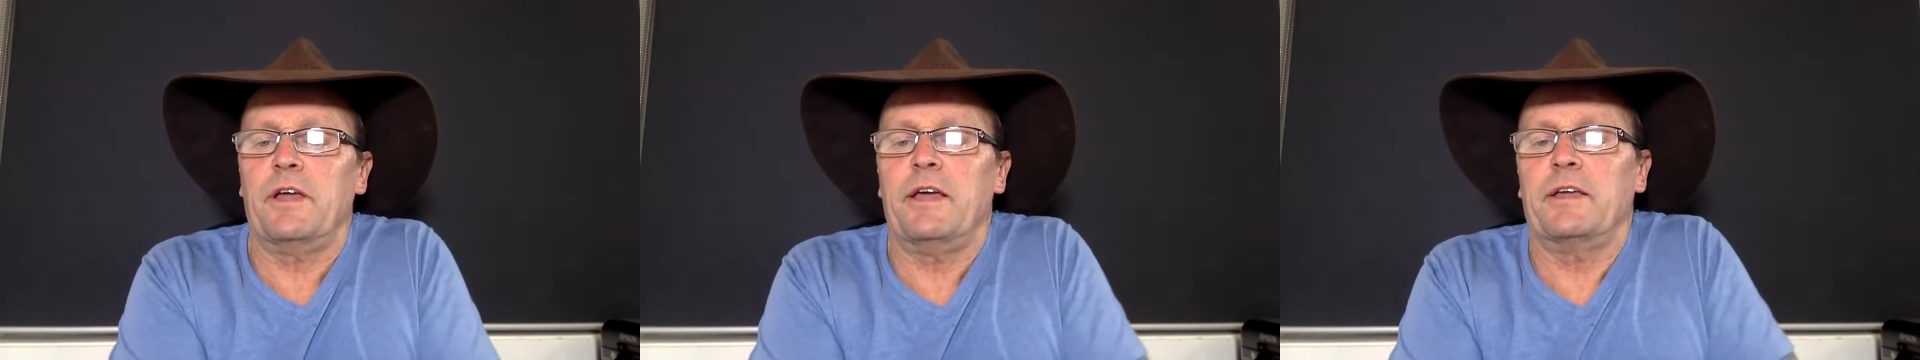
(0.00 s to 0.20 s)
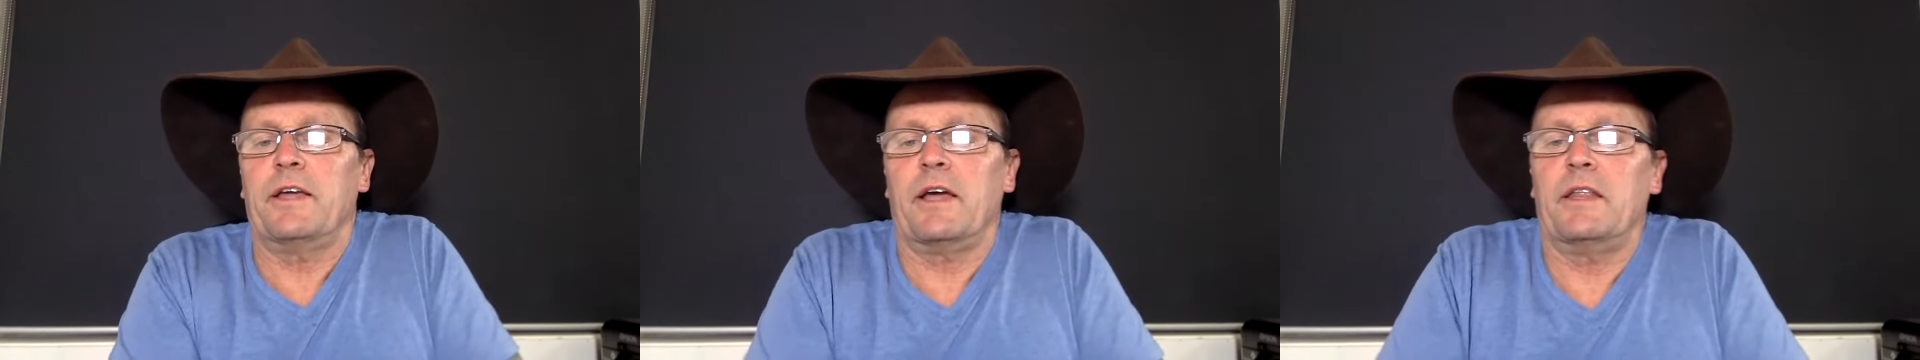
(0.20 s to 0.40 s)

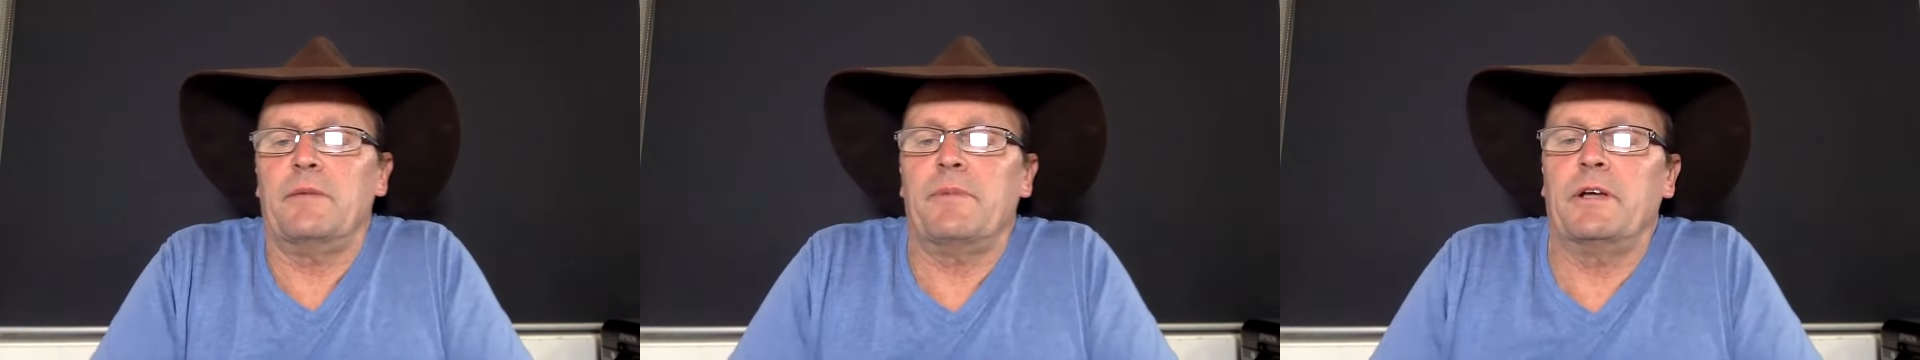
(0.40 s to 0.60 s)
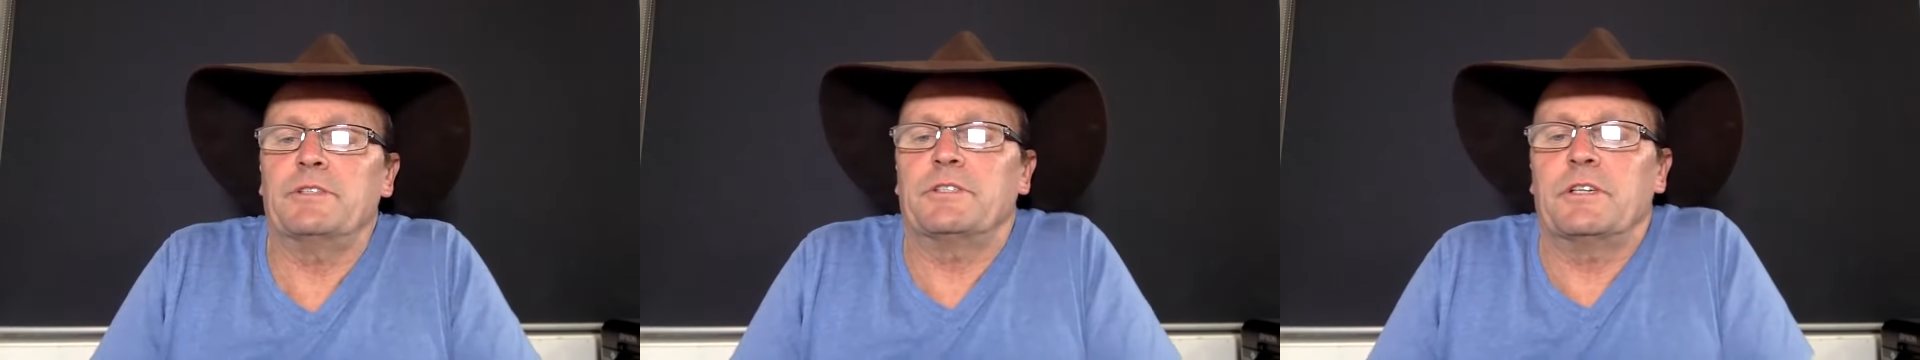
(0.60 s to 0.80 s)
How you going
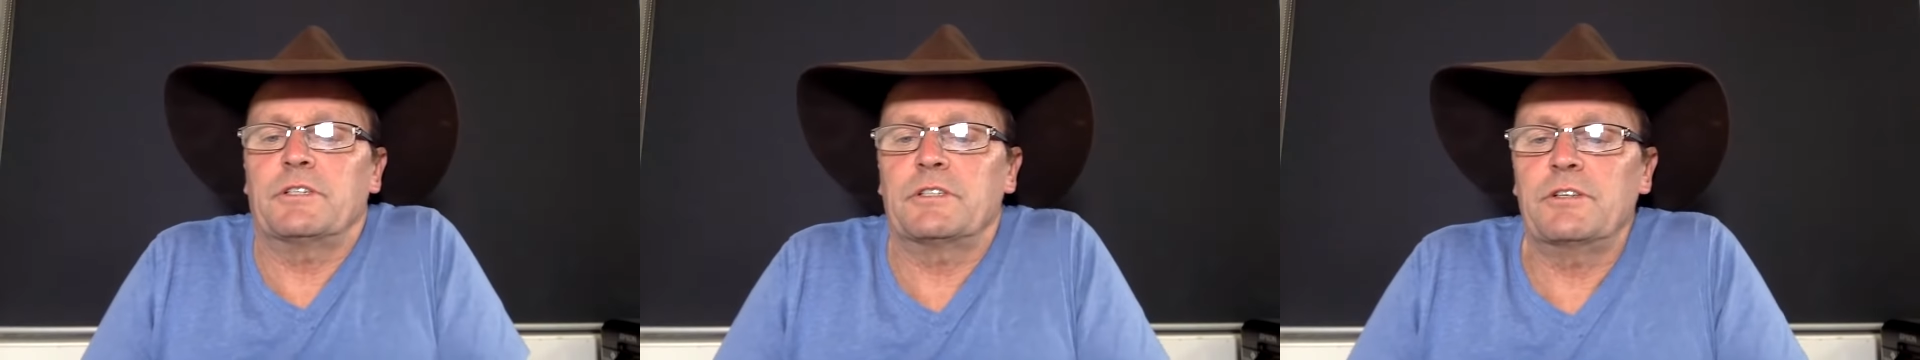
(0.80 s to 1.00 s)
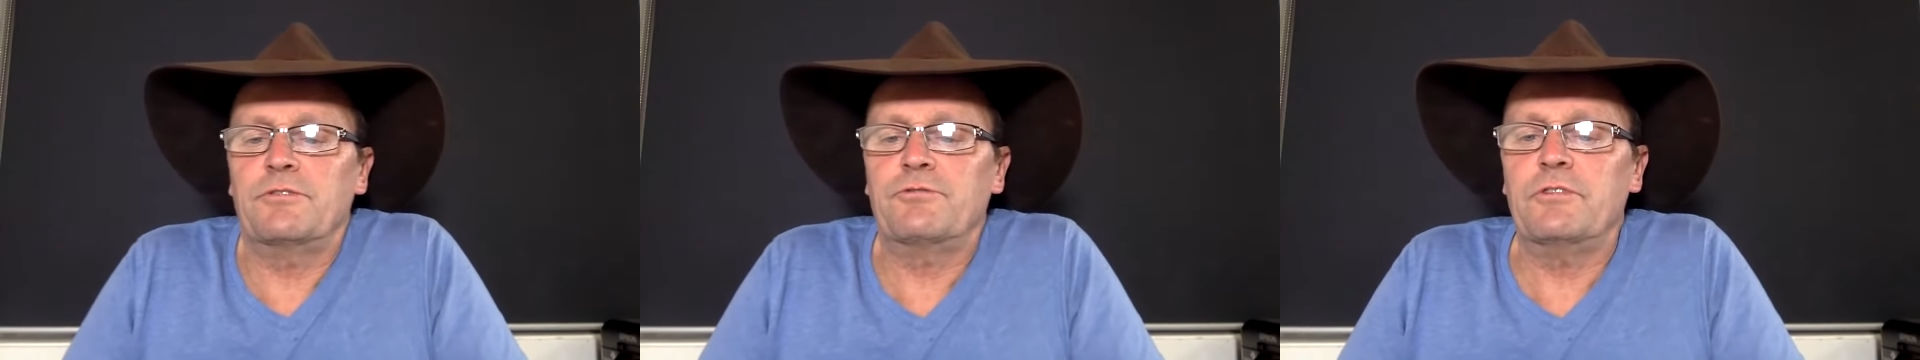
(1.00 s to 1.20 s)
there, mate?
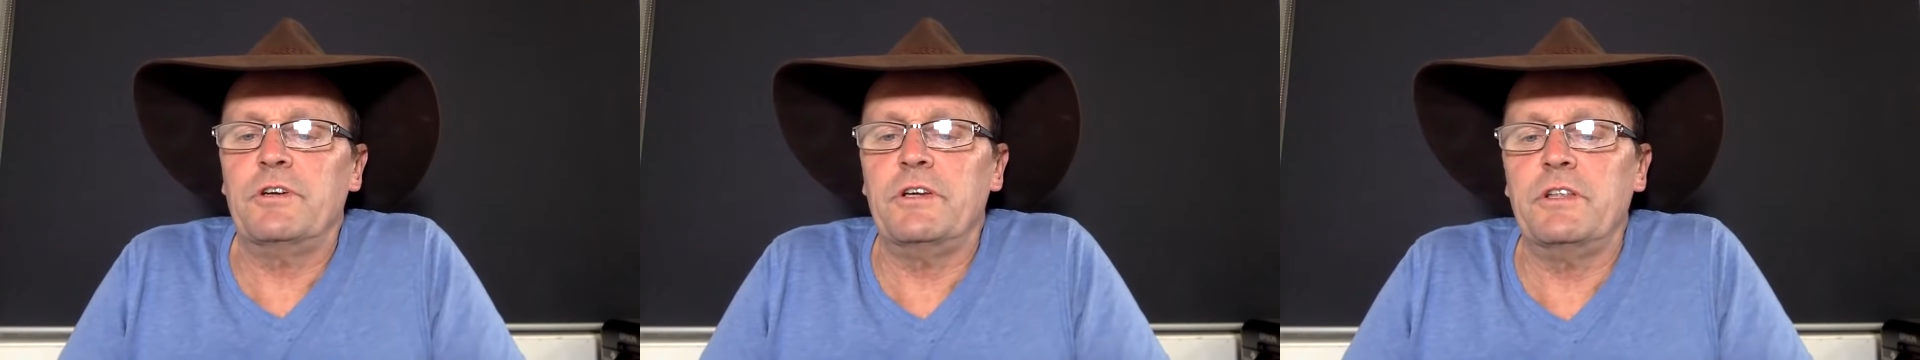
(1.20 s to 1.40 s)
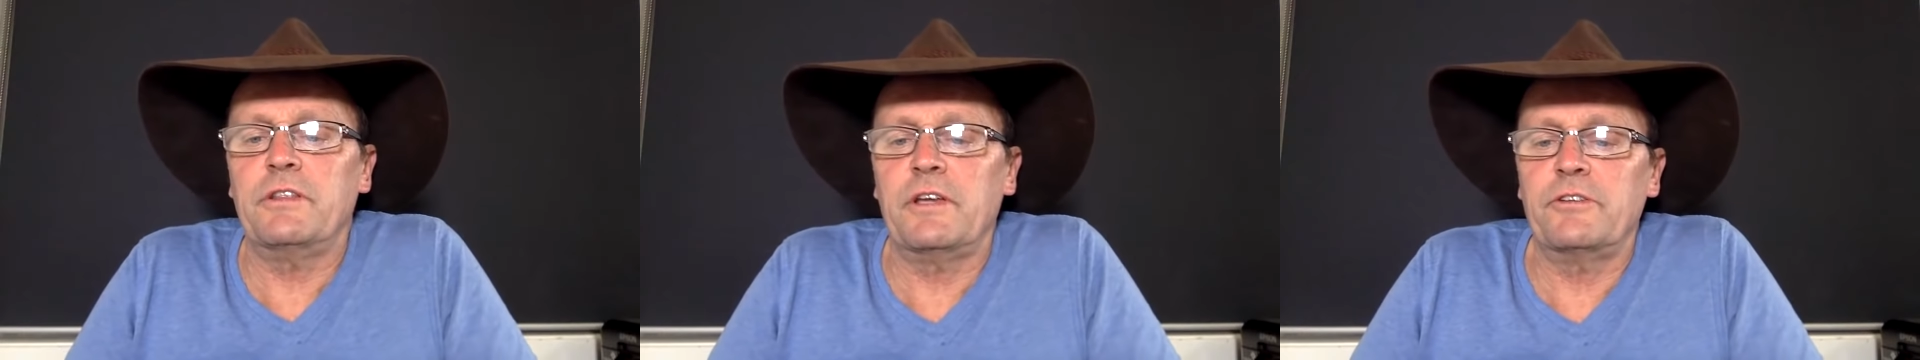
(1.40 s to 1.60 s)

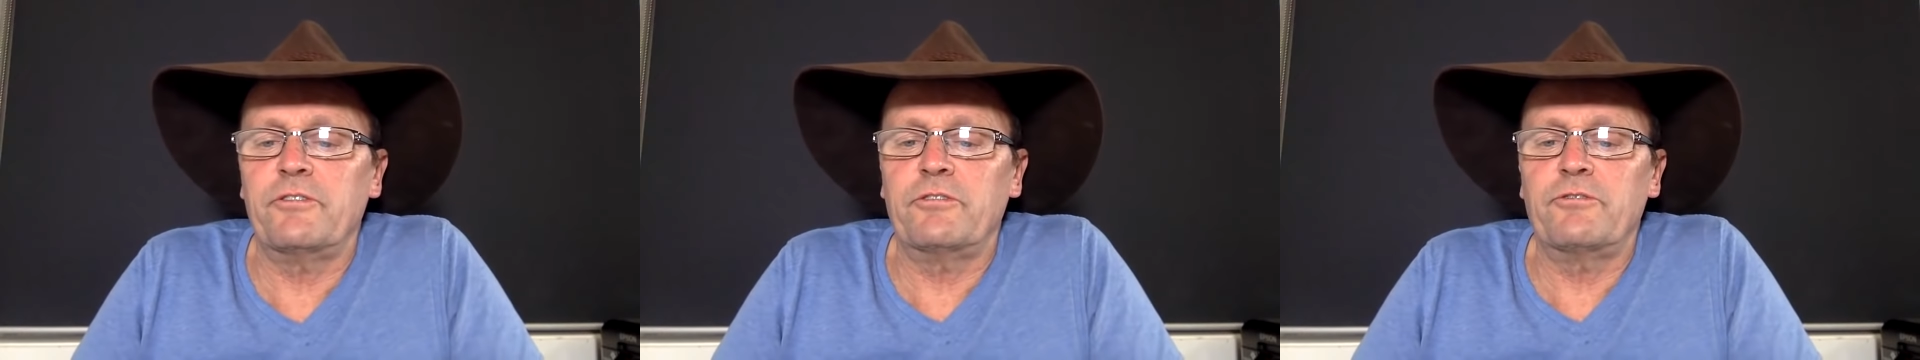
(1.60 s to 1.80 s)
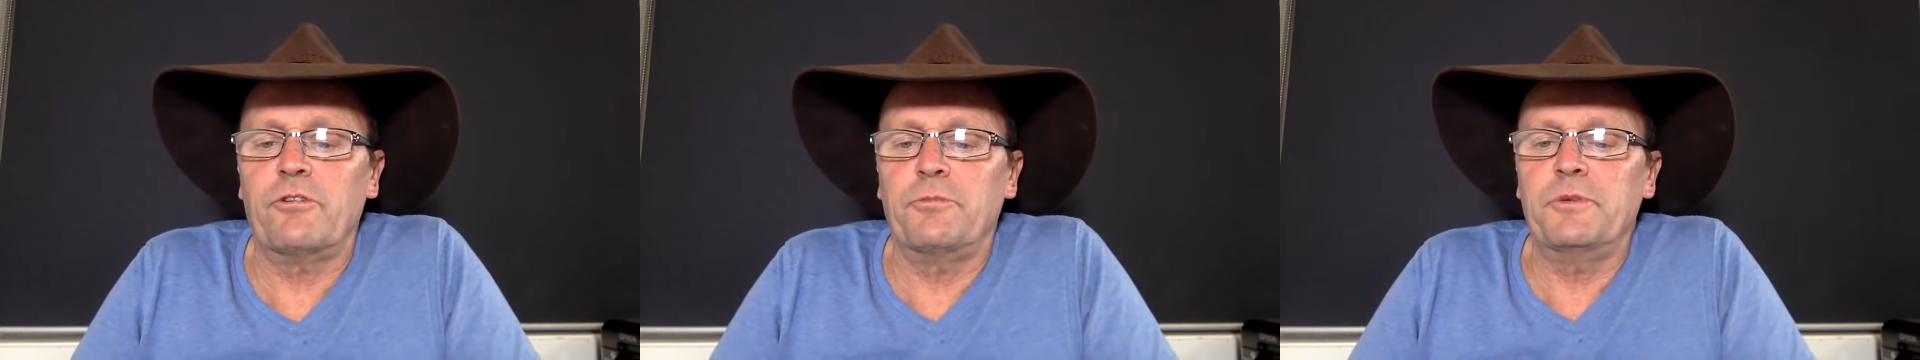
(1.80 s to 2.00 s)
63. Thanks
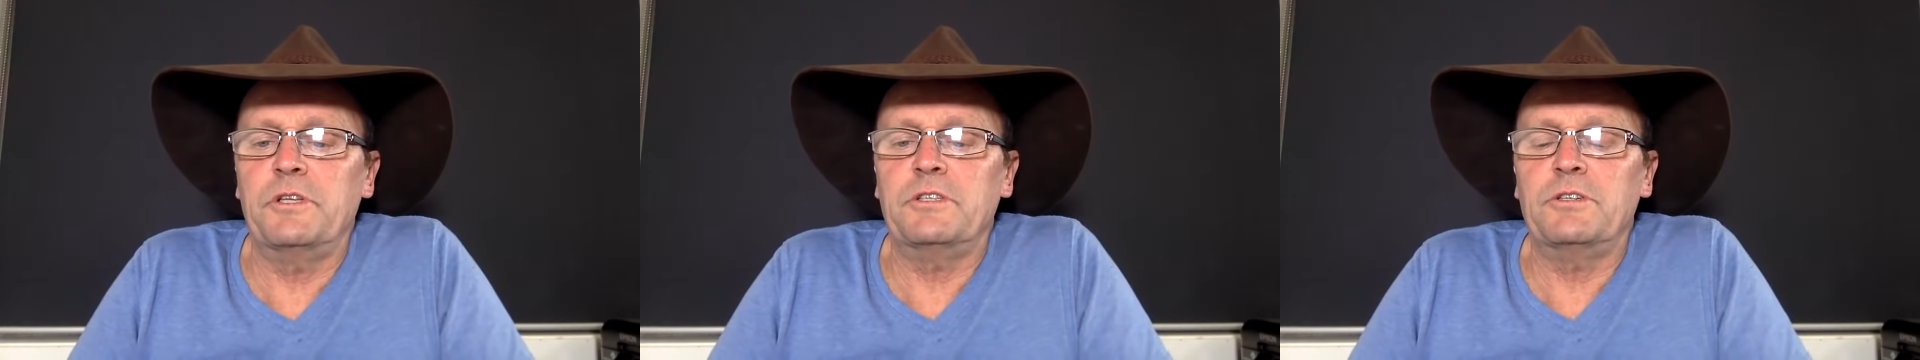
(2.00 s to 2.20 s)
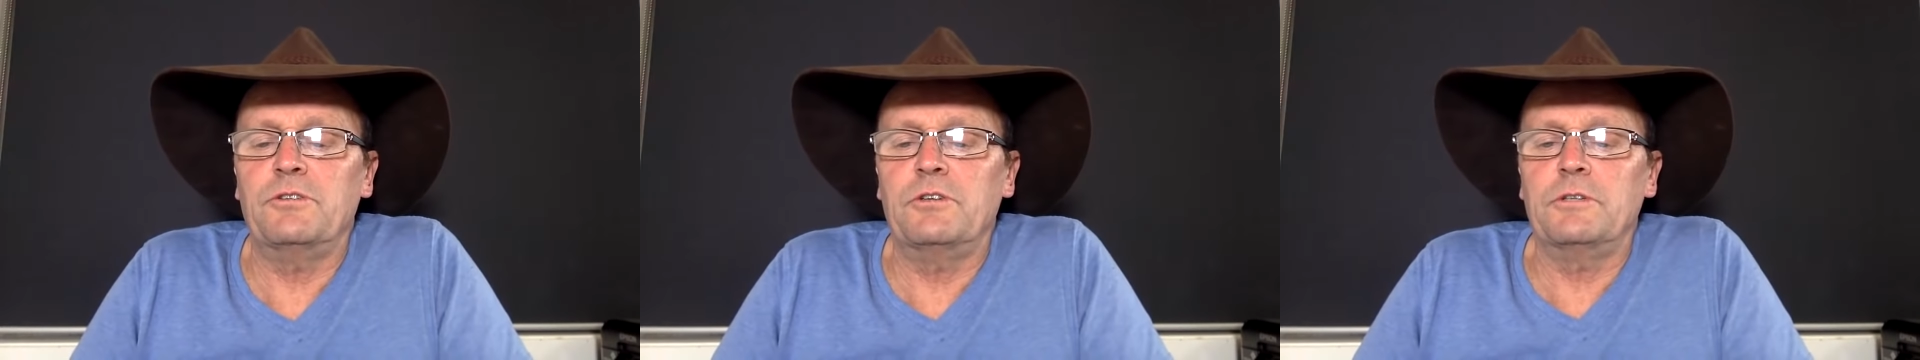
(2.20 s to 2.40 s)
for dropping
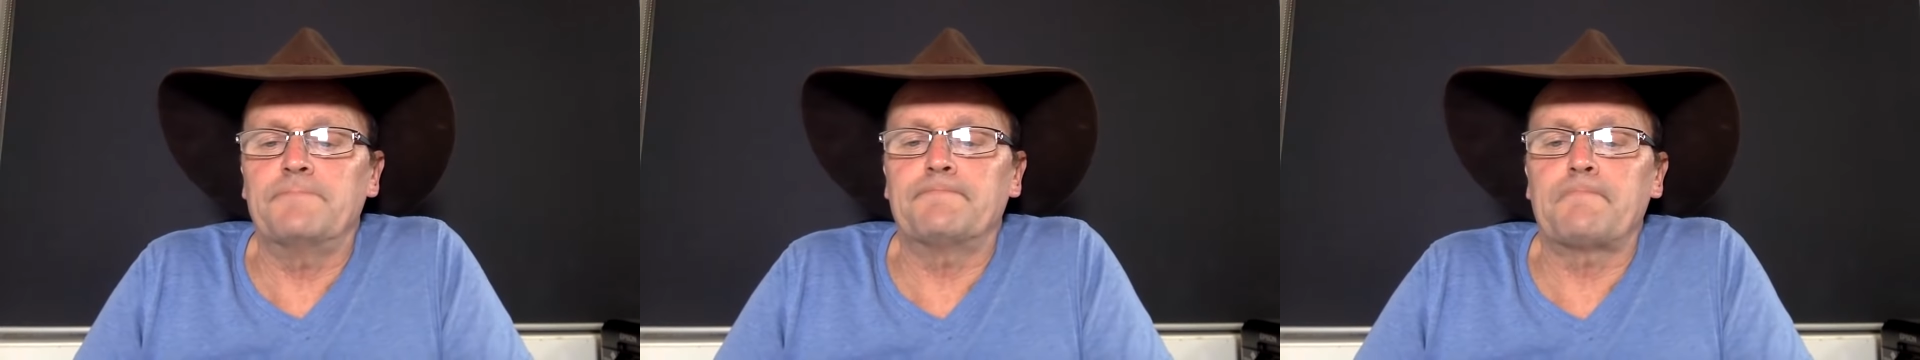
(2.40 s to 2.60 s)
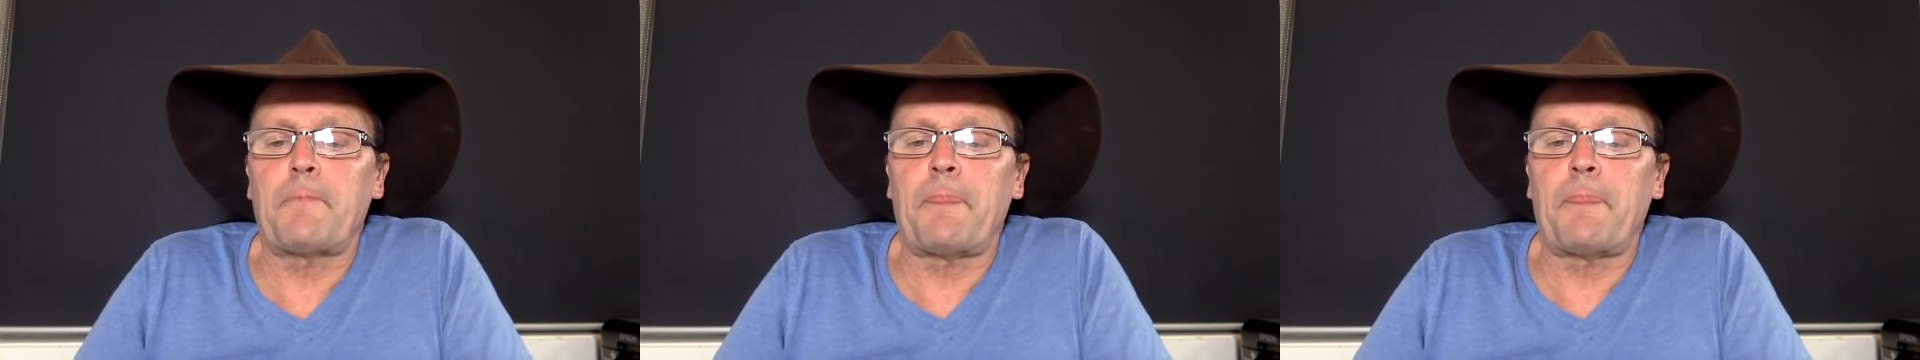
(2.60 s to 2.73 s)
in tonight.